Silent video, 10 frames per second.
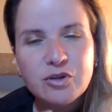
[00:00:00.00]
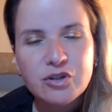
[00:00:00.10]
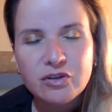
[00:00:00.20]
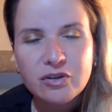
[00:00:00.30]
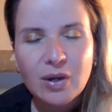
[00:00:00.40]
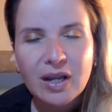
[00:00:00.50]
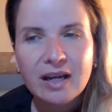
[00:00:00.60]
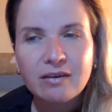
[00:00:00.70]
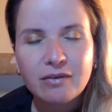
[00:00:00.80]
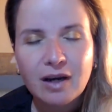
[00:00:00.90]
sure we
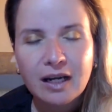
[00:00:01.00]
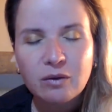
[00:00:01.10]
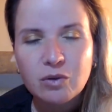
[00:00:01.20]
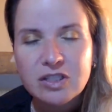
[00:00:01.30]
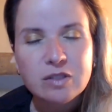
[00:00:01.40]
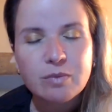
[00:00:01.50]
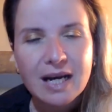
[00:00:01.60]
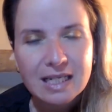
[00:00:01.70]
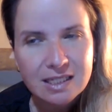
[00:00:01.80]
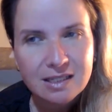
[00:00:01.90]
can find what's
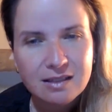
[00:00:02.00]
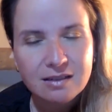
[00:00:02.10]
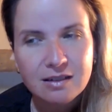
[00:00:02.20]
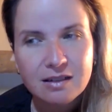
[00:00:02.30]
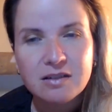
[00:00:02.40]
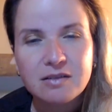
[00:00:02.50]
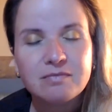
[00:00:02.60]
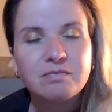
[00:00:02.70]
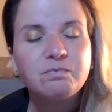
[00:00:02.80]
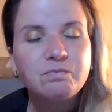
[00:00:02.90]
best
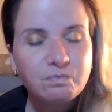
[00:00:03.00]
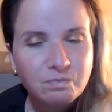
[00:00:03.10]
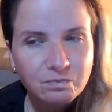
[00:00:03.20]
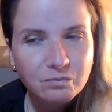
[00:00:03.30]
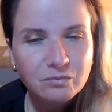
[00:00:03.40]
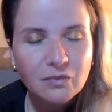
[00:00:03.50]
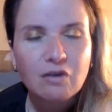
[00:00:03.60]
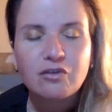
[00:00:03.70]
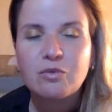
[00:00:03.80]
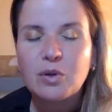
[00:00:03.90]

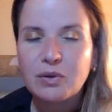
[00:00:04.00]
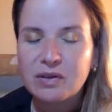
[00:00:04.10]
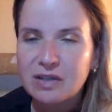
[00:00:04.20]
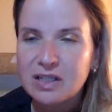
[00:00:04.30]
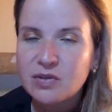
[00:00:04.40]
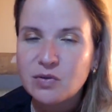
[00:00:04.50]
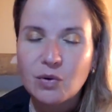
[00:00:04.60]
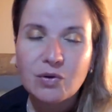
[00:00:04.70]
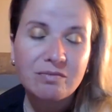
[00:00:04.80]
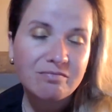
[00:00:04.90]
for both of us,
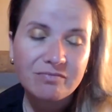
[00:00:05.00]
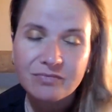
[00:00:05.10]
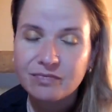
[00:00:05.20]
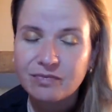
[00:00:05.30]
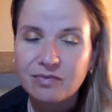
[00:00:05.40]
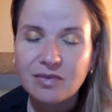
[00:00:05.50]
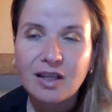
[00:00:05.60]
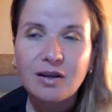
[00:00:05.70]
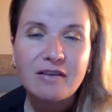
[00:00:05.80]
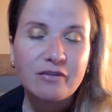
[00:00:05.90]
or
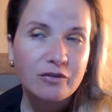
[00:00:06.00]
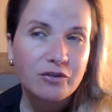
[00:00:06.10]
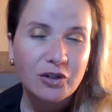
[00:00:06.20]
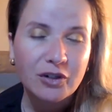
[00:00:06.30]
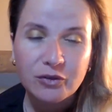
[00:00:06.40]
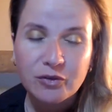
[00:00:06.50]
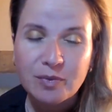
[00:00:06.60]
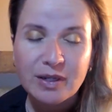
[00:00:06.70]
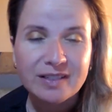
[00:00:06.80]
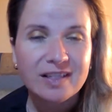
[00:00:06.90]
even for a
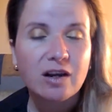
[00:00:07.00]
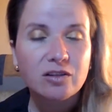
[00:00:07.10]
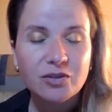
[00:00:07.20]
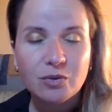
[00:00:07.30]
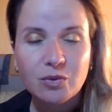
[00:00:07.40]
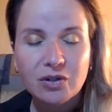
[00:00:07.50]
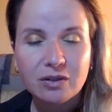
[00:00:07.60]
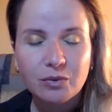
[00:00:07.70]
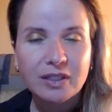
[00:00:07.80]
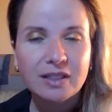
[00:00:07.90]
group, because I also
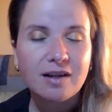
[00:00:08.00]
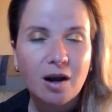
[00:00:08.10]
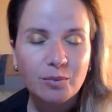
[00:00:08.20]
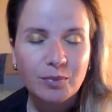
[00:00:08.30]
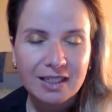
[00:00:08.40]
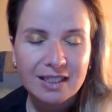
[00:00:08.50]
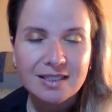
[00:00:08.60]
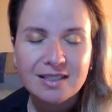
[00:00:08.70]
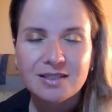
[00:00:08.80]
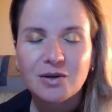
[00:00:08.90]
work with
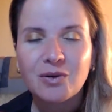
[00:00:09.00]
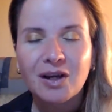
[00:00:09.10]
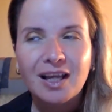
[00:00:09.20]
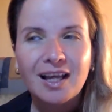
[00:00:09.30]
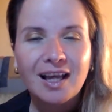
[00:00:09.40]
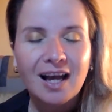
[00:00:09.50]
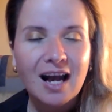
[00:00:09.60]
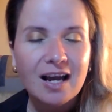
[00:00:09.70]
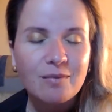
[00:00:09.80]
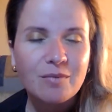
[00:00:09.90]
companies. So
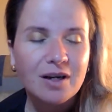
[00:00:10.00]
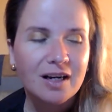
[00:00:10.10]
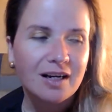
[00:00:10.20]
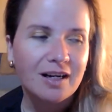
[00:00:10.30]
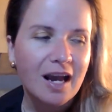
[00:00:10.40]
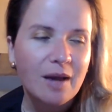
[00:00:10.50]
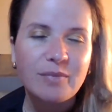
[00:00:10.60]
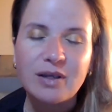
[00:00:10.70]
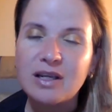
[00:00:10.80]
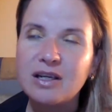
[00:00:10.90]
I'm
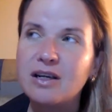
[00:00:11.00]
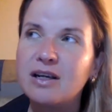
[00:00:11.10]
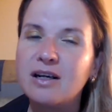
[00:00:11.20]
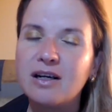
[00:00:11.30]
happy